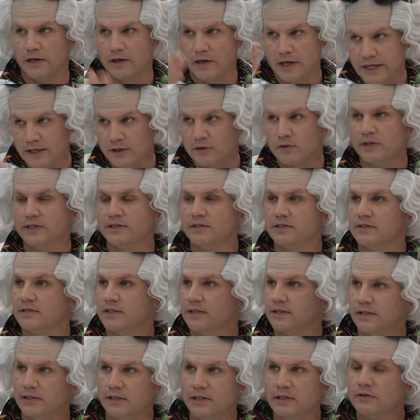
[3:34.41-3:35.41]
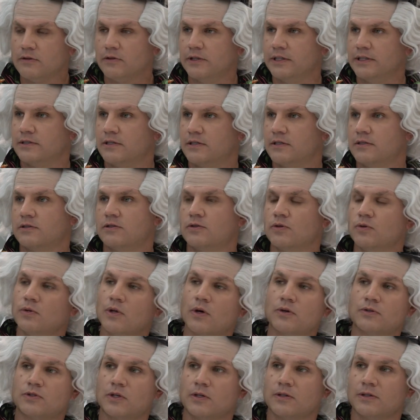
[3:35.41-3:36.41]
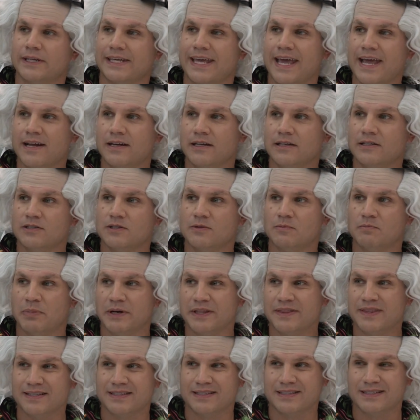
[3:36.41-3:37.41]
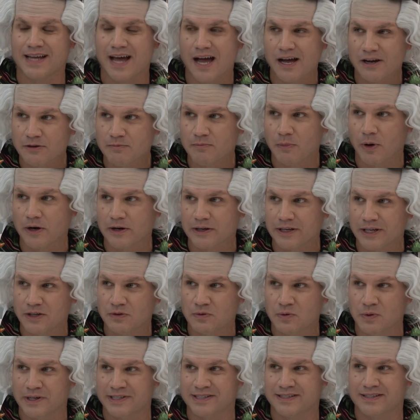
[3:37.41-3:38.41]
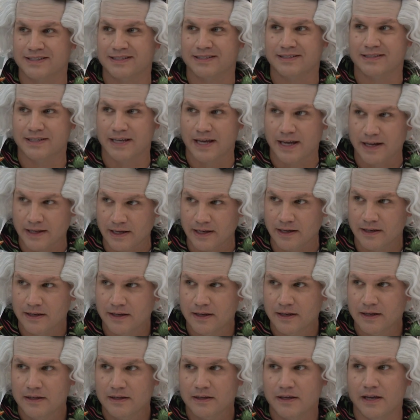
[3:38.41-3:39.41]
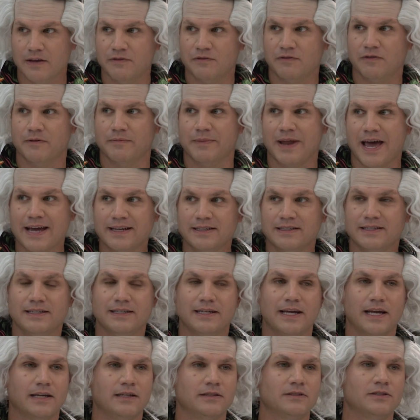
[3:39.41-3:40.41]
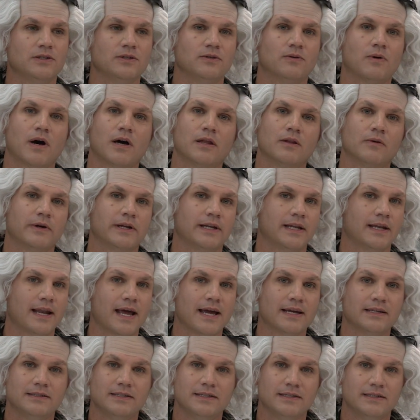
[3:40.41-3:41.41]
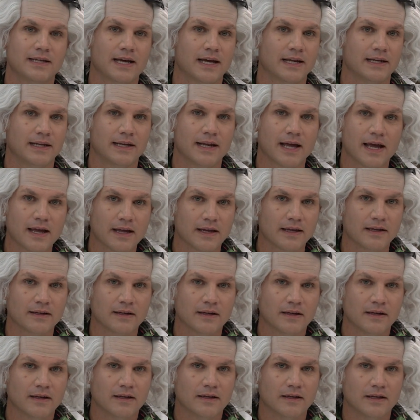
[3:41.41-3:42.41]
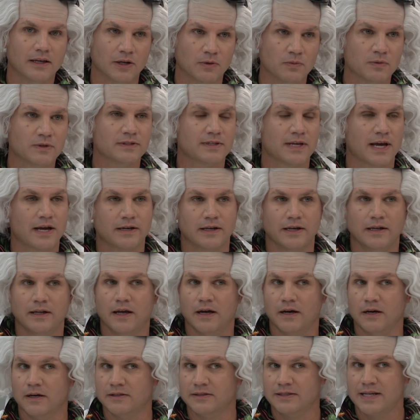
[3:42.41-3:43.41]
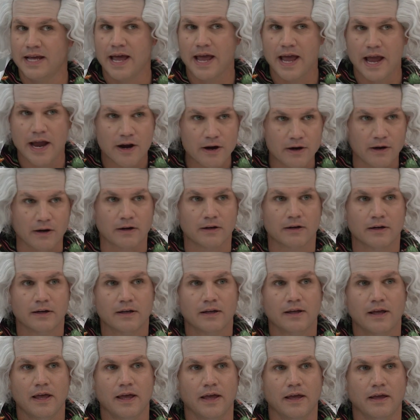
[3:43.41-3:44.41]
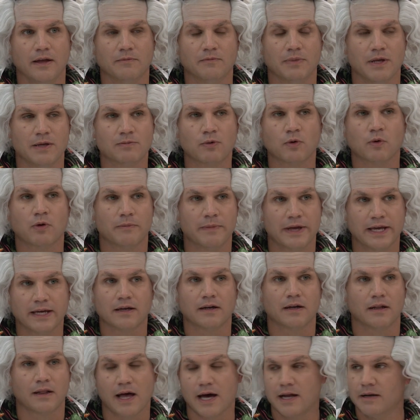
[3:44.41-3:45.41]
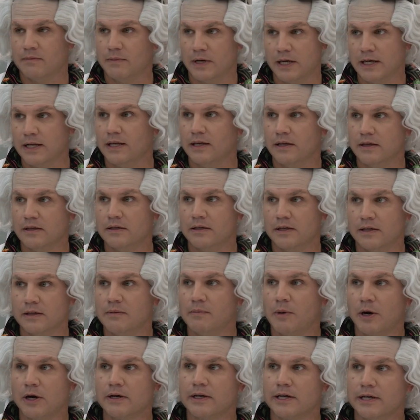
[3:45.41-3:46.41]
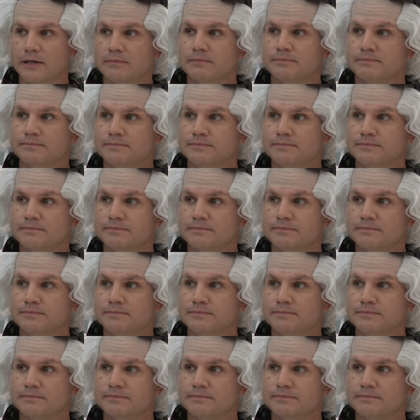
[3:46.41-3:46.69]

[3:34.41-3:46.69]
increases and decreases through those early 80s, but the stock market was steady. And from 1982 all the way to 1999, it was on a tear, and people were making a lot of money in the market.